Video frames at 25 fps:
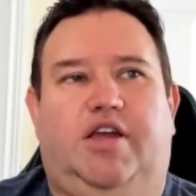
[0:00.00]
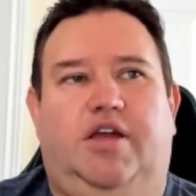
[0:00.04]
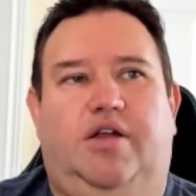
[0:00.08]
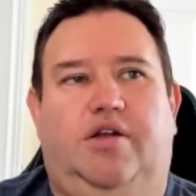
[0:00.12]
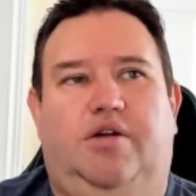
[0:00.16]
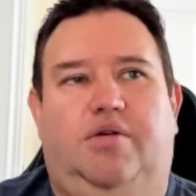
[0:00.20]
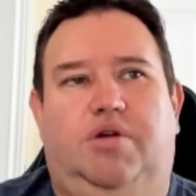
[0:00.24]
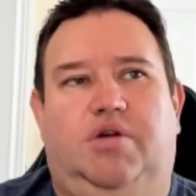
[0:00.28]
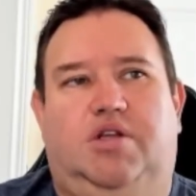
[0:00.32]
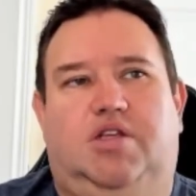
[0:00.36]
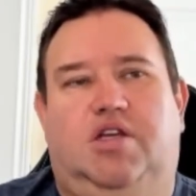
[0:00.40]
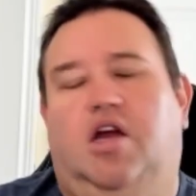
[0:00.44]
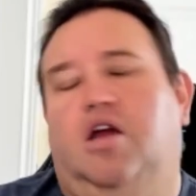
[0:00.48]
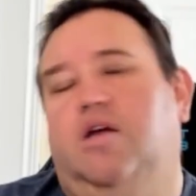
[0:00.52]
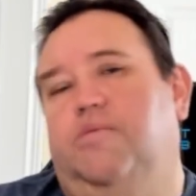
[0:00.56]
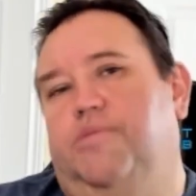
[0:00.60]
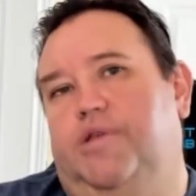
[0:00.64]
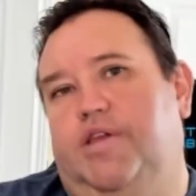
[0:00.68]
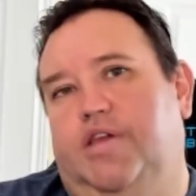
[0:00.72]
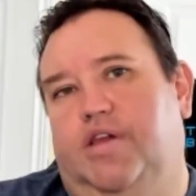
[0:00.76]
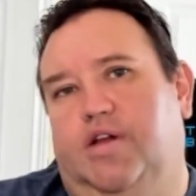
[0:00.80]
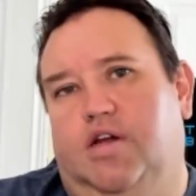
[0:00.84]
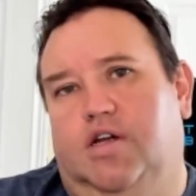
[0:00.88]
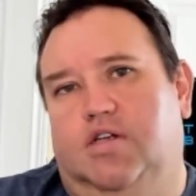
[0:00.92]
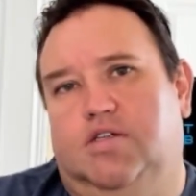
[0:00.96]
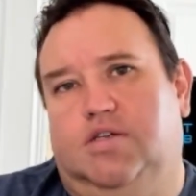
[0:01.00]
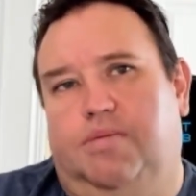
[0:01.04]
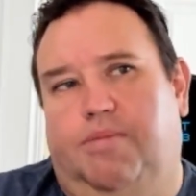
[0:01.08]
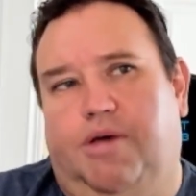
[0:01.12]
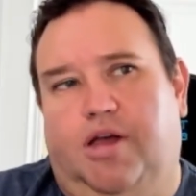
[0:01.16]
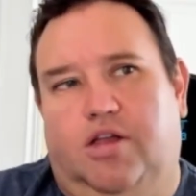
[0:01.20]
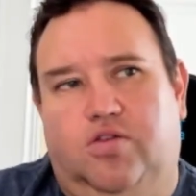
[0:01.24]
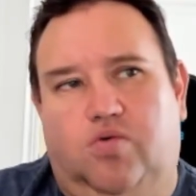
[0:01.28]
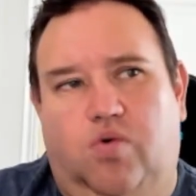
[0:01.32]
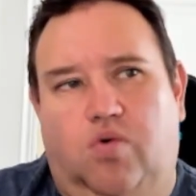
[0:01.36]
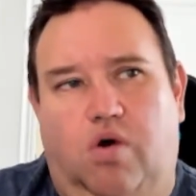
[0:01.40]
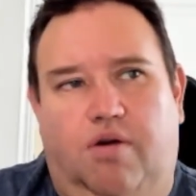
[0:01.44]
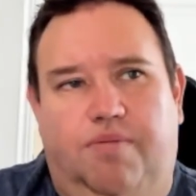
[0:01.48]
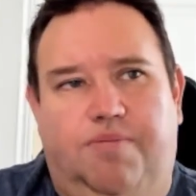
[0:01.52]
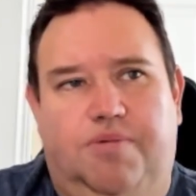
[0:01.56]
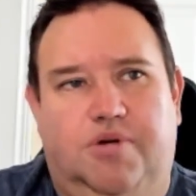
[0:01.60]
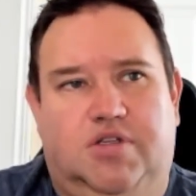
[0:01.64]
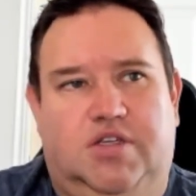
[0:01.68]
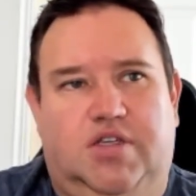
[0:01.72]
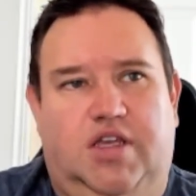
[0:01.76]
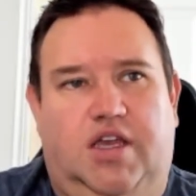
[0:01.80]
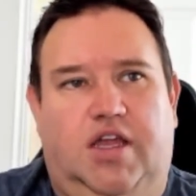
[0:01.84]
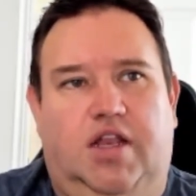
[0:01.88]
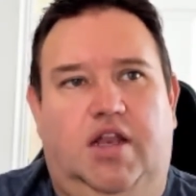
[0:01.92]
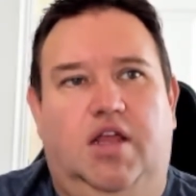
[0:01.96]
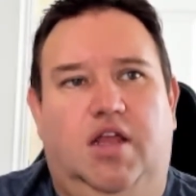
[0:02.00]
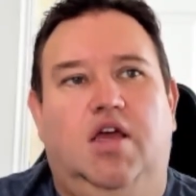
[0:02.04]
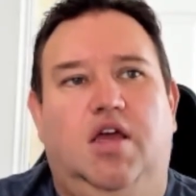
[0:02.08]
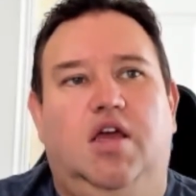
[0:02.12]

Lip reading: Your retirement years about 12%.